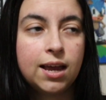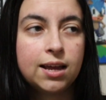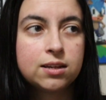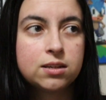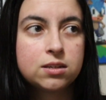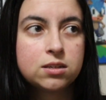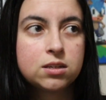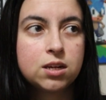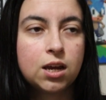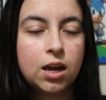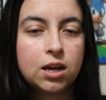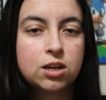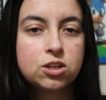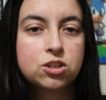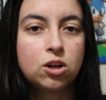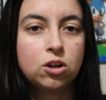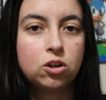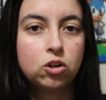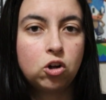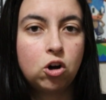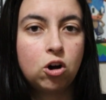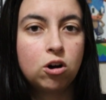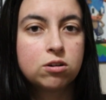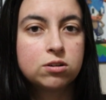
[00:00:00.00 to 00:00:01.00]
it takes a
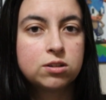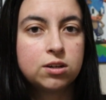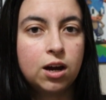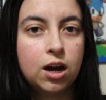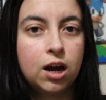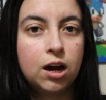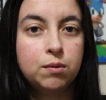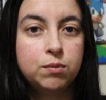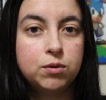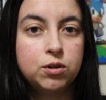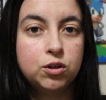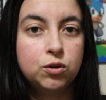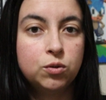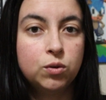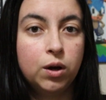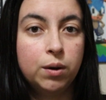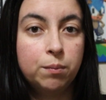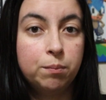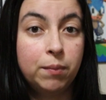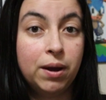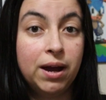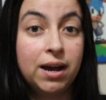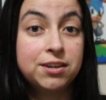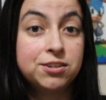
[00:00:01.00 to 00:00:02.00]
long time to
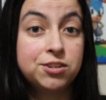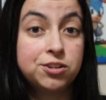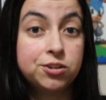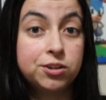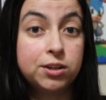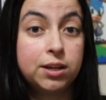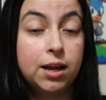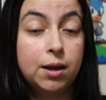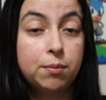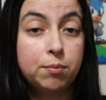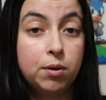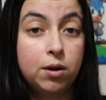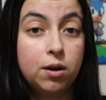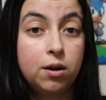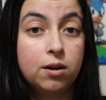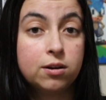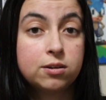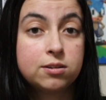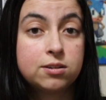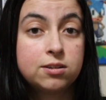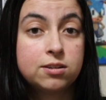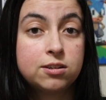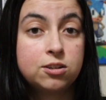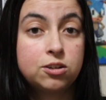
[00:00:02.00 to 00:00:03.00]
master that
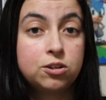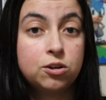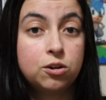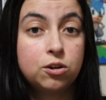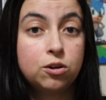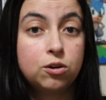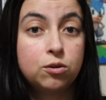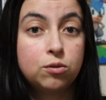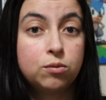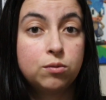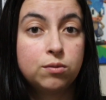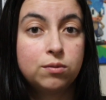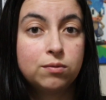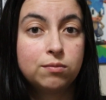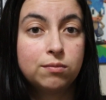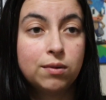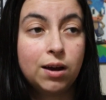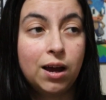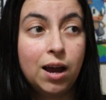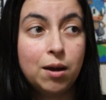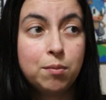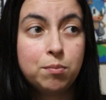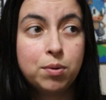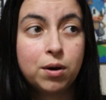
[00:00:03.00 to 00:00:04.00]
boss. So
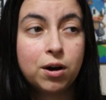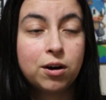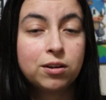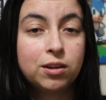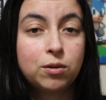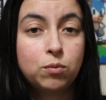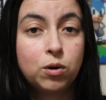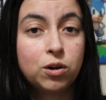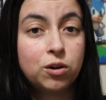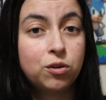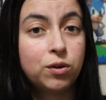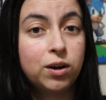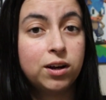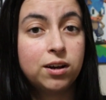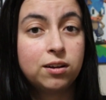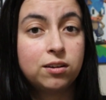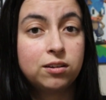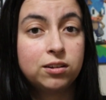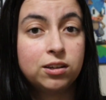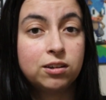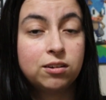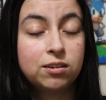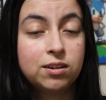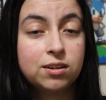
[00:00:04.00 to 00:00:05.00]
I barely one credit
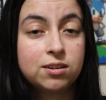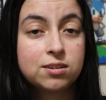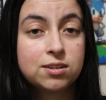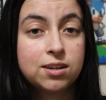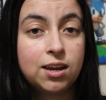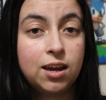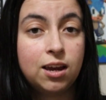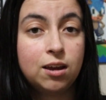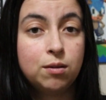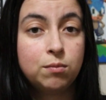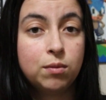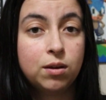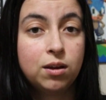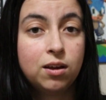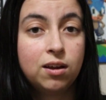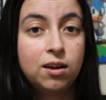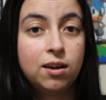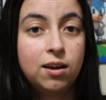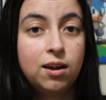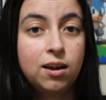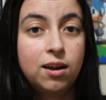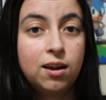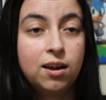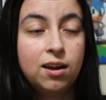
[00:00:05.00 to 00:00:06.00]
cleared this game,
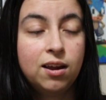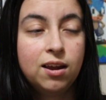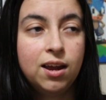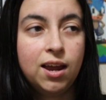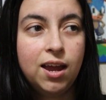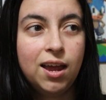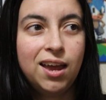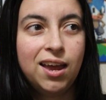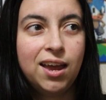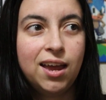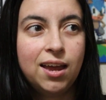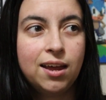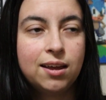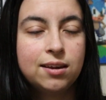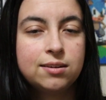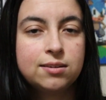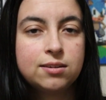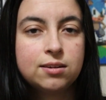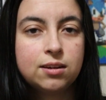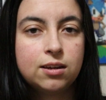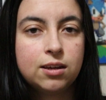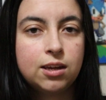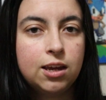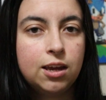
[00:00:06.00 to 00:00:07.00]

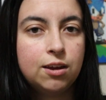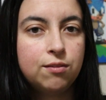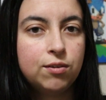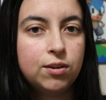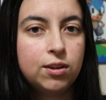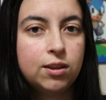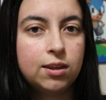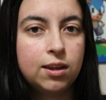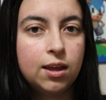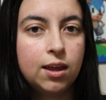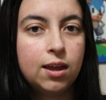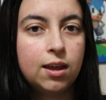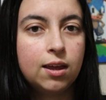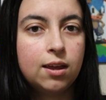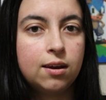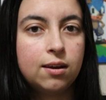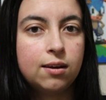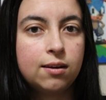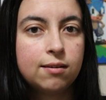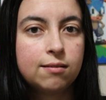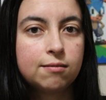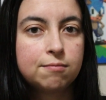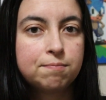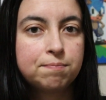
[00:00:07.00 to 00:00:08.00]
and even
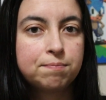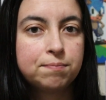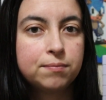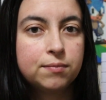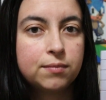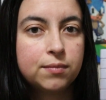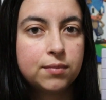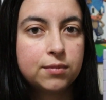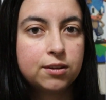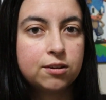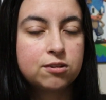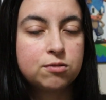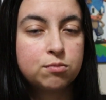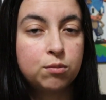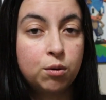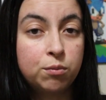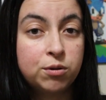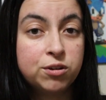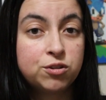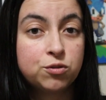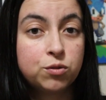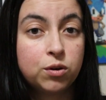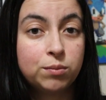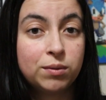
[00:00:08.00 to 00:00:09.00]
then, there's
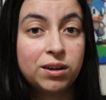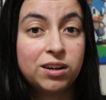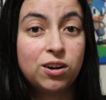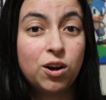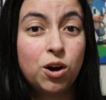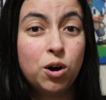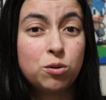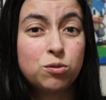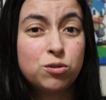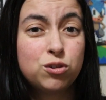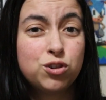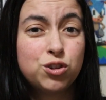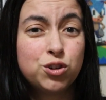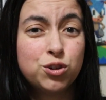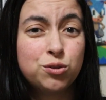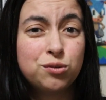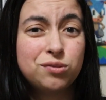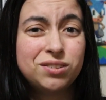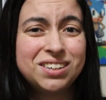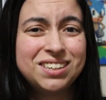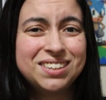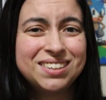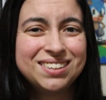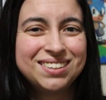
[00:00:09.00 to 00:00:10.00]
moments where I'm like, oh
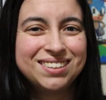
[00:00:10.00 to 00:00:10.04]
shoot,